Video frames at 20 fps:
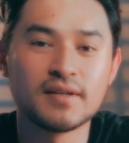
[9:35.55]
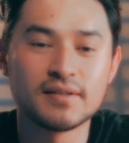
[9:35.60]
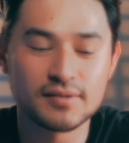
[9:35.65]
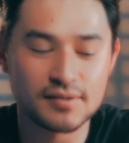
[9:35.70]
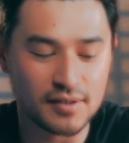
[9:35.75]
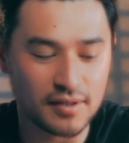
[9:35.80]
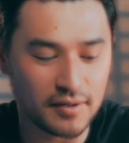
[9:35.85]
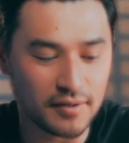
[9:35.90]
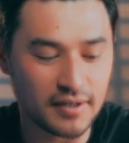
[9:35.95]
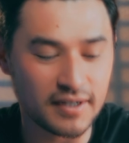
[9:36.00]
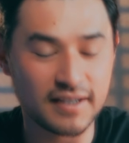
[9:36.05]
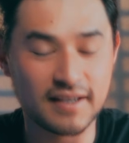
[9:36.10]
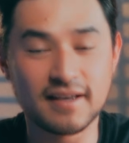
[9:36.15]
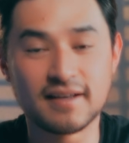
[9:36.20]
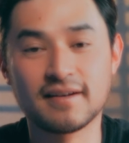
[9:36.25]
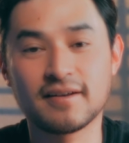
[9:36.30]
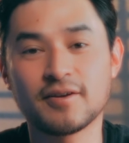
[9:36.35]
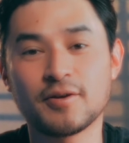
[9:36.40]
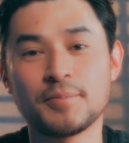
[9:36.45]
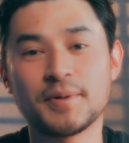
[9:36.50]
So
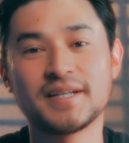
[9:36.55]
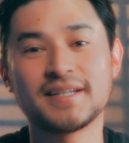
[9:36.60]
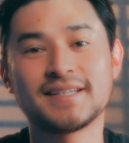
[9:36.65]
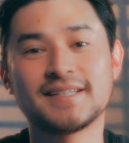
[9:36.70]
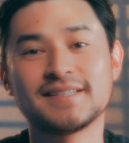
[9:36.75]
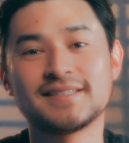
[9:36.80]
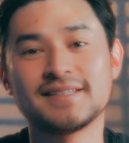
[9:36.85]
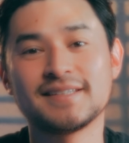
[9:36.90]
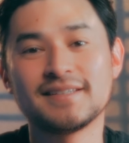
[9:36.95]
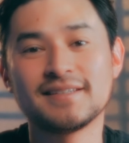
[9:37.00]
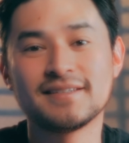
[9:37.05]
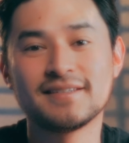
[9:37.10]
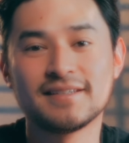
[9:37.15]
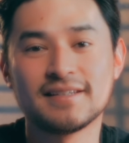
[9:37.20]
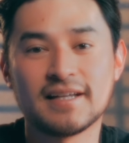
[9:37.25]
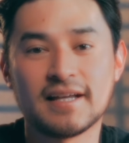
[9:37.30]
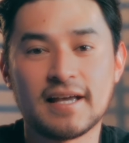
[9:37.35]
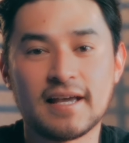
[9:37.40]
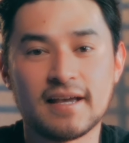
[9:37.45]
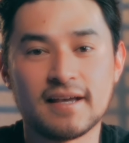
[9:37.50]
again, I go by NickyT,
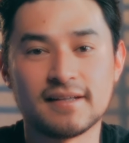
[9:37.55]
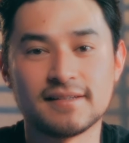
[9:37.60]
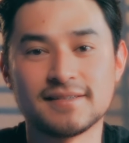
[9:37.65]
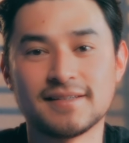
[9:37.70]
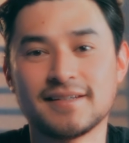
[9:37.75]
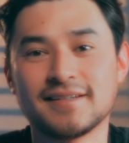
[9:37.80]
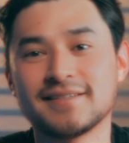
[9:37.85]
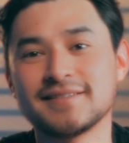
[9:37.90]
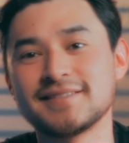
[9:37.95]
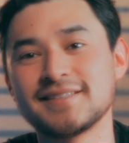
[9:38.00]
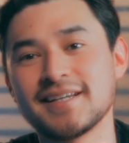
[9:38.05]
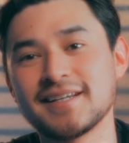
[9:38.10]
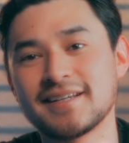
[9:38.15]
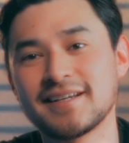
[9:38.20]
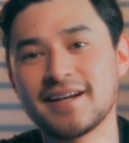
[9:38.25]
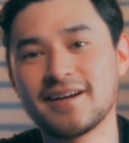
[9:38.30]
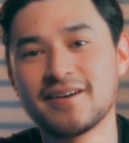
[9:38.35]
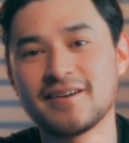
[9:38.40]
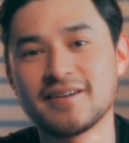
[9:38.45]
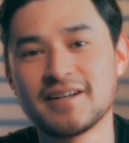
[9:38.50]
and take
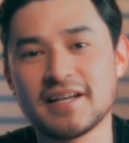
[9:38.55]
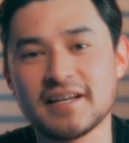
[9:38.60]
care,